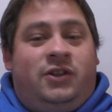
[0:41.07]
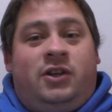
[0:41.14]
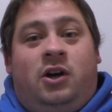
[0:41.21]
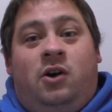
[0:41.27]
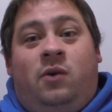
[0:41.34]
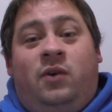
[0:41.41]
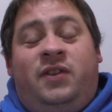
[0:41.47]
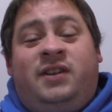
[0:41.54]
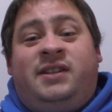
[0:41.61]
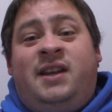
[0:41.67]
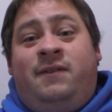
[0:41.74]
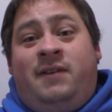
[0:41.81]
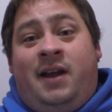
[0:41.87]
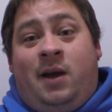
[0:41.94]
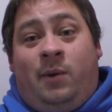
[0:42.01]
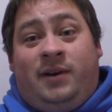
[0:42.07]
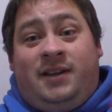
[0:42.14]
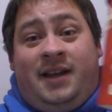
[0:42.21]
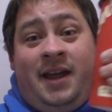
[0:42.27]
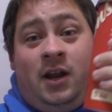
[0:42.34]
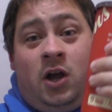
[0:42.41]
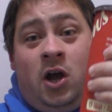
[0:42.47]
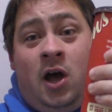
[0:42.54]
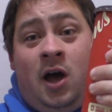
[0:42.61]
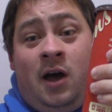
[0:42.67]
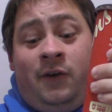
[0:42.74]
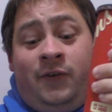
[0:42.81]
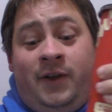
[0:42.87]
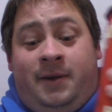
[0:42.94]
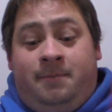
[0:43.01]
So this evening I went to get a
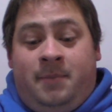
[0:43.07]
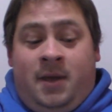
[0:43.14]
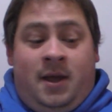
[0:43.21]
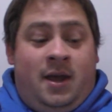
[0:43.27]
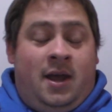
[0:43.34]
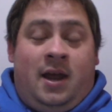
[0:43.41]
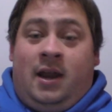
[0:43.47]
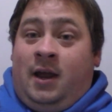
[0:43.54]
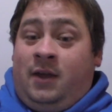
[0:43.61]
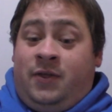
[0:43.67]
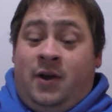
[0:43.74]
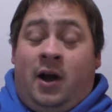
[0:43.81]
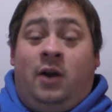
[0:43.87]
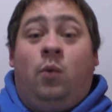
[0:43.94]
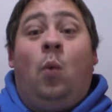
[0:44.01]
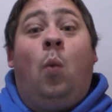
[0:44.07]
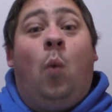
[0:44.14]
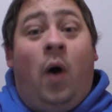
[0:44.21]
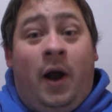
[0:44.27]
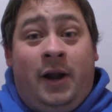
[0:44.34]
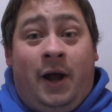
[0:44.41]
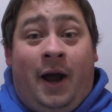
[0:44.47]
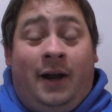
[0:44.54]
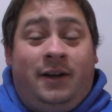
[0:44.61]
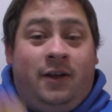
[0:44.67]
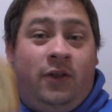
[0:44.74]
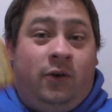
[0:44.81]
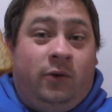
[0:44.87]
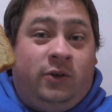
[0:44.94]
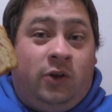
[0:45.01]
coffee and I thought, why
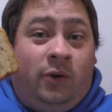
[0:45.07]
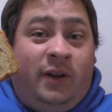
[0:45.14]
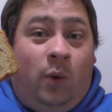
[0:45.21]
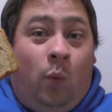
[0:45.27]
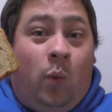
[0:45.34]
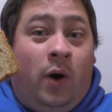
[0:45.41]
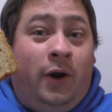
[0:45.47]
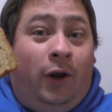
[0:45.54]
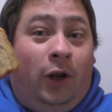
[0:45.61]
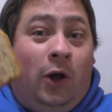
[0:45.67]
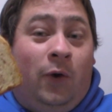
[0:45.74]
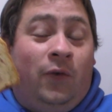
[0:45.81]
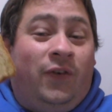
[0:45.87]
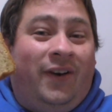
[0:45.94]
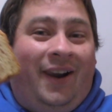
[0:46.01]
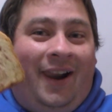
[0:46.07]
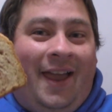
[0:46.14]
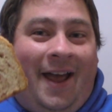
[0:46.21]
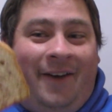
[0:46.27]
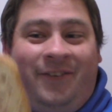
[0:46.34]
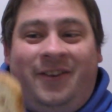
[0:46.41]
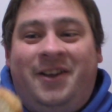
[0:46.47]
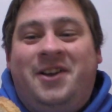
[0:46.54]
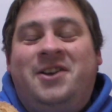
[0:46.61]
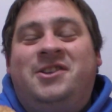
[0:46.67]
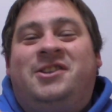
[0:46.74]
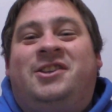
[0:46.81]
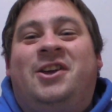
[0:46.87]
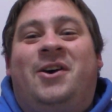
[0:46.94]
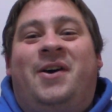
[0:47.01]
not? There was only one loaf
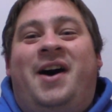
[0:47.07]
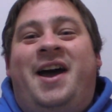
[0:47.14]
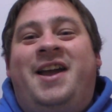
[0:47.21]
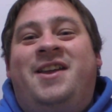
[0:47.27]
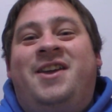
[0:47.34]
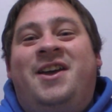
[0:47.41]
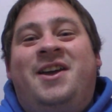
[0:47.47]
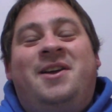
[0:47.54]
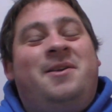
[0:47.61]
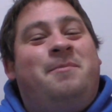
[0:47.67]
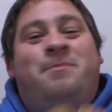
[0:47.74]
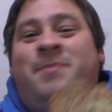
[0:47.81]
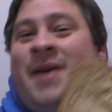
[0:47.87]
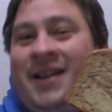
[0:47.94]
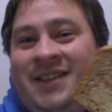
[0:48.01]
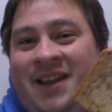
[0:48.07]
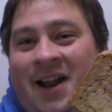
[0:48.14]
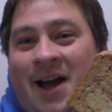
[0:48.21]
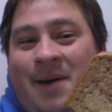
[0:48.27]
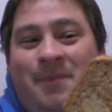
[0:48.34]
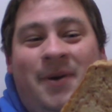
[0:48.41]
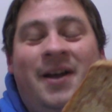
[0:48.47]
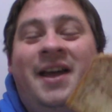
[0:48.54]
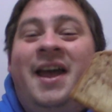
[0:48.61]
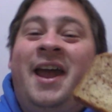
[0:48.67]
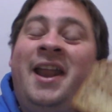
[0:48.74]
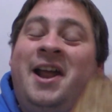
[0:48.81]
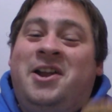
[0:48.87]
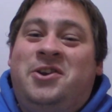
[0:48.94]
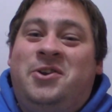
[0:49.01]
left, so I picked it up
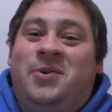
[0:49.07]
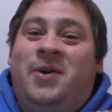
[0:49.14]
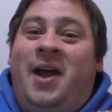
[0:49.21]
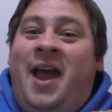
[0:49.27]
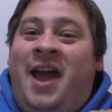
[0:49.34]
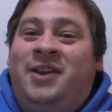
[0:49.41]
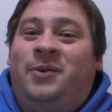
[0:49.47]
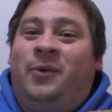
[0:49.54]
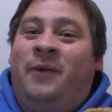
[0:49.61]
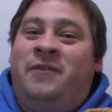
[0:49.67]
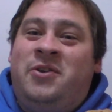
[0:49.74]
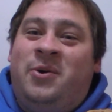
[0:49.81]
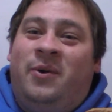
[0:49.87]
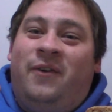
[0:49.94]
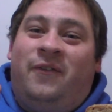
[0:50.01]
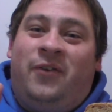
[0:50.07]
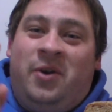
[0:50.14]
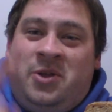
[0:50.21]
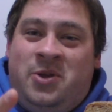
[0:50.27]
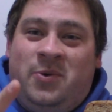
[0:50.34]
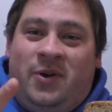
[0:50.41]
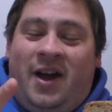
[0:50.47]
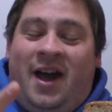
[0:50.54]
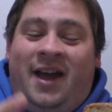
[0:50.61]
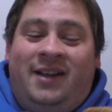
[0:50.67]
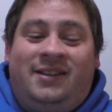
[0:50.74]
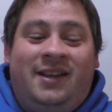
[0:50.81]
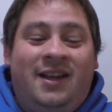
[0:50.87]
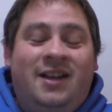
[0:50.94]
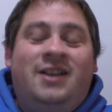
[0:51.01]
and I knew I had to review it for you
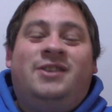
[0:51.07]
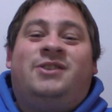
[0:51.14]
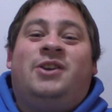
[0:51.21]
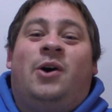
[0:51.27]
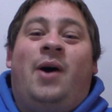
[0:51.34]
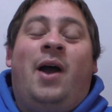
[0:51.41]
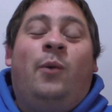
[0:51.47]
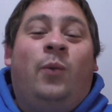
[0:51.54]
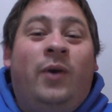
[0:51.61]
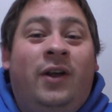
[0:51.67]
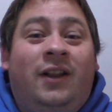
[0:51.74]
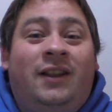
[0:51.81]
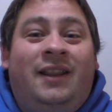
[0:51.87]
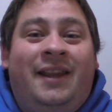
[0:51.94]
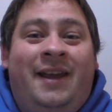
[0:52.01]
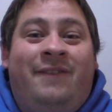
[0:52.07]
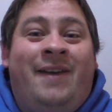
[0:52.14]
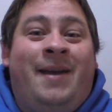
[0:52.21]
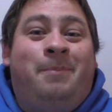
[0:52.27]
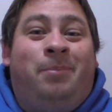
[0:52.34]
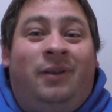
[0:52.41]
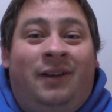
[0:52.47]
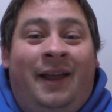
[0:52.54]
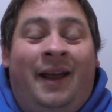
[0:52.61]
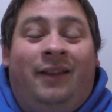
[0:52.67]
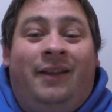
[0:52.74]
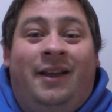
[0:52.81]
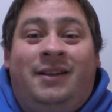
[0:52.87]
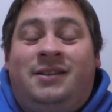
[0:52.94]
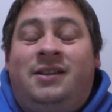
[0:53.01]
guys. So I will leave a
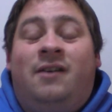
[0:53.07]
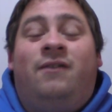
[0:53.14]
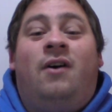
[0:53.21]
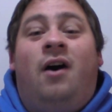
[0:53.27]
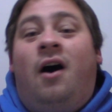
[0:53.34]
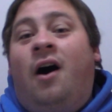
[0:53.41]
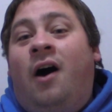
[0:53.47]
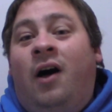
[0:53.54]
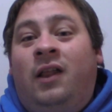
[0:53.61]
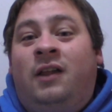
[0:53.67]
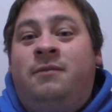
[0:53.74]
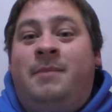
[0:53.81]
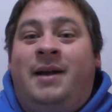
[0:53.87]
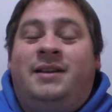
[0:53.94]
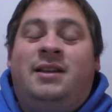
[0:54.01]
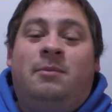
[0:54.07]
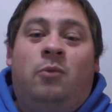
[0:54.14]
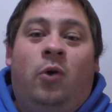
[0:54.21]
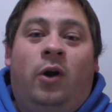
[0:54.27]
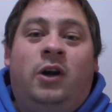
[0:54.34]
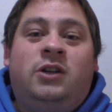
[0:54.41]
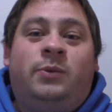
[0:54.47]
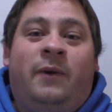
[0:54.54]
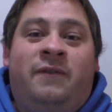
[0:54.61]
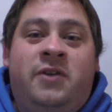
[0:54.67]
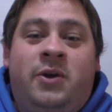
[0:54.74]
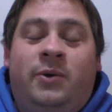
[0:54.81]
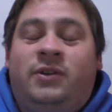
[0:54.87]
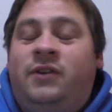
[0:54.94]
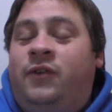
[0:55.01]
playlist of all of my Tim Hortons
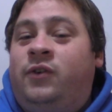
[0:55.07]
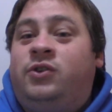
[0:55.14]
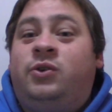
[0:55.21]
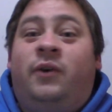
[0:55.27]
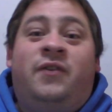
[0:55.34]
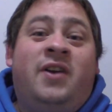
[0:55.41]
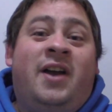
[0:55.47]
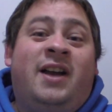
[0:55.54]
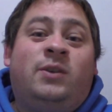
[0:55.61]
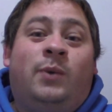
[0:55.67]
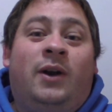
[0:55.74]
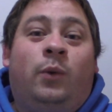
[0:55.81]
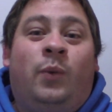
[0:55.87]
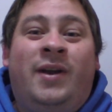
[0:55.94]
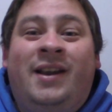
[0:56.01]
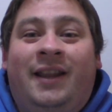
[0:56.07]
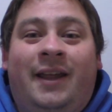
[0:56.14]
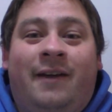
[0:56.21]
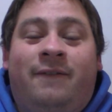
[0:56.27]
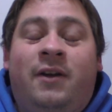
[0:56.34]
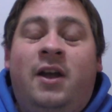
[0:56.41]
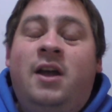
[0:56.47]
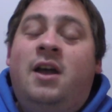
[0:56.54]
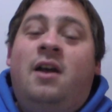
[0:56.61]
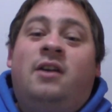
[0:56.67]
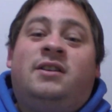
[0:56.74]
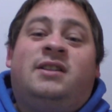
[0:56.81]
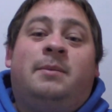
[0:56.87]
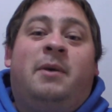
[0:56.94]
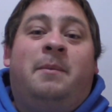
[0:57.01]
reviews. So if you guys want to relive
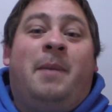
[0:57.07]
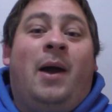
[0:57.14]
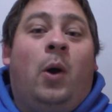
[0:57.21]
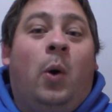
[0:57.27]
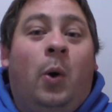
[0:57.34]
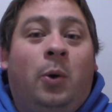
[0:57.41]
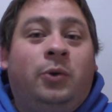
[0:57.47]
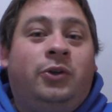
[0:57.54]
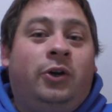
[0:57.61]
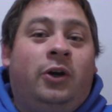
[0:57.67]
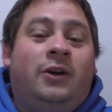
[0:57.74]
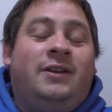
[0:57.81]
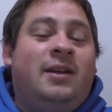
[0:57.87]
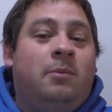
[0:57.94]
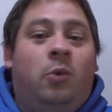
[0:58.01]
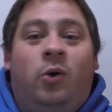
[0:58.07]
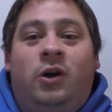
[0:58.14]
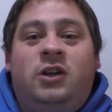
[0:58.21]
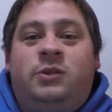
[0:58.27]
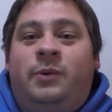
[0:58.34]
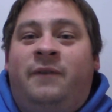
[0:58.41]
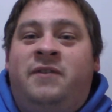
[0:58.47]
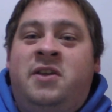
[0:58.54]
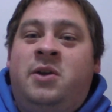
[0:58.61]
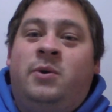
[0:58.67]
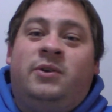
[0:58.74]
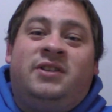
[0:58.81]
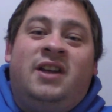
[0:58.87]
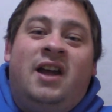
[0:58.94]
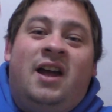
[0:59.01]
some of my older Tim Hortons
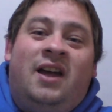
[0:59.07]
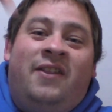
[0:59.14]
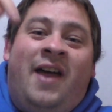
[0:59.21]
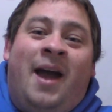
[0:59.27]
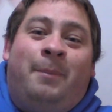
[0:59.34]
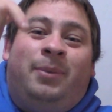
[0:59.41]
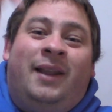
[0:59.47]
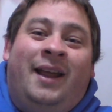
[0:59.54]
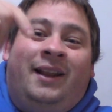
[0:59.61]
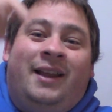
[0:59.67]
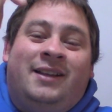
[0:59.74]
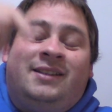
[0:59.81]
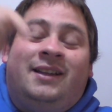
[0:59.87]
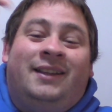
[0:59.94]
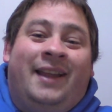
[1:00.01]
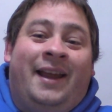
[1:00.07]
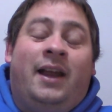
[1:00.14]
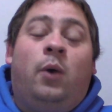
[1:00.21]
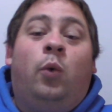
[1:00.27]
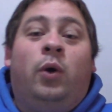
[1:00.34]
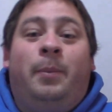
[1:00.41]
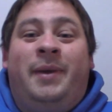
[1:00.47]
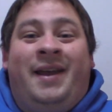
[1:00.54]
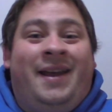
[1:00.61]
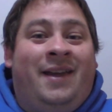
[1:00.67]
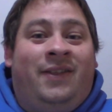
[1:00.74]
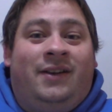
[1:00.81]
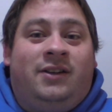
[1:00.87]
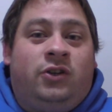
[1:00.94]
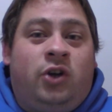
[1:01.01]
reviews, that playlist link will be
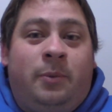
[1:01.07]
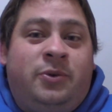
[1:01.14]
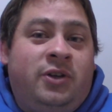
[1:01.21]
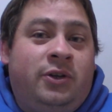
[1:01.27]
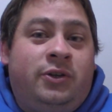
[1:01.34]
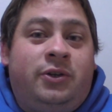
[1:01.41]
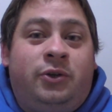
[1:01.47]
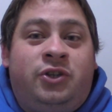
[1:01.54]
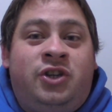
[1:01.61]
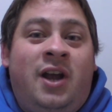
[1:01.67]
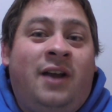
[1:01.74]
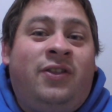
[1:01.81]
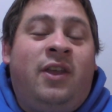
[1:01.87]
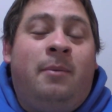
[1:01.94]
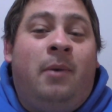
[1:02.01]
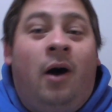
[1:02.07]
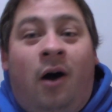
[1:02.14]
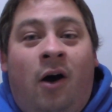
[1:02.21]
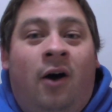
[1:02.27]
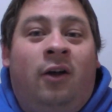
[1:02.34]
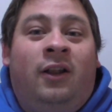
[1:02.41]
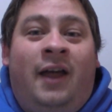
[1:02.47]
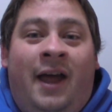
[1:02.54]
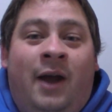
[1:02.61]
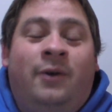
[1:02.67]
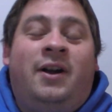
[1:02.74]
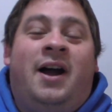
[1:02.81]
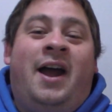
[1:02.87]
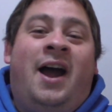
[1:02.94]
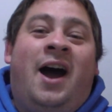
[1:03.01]
in the description. So check them all
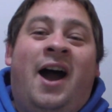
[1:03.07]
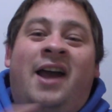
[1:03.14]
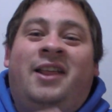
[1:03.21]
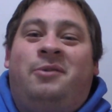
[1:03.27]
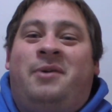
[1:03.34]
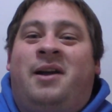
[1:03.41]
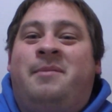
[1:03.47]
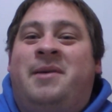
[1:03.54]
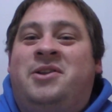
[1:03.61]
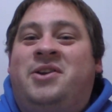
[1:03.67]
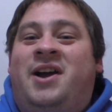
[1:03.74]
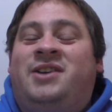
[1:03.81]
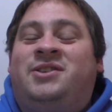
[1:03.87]
out. I highly recommend you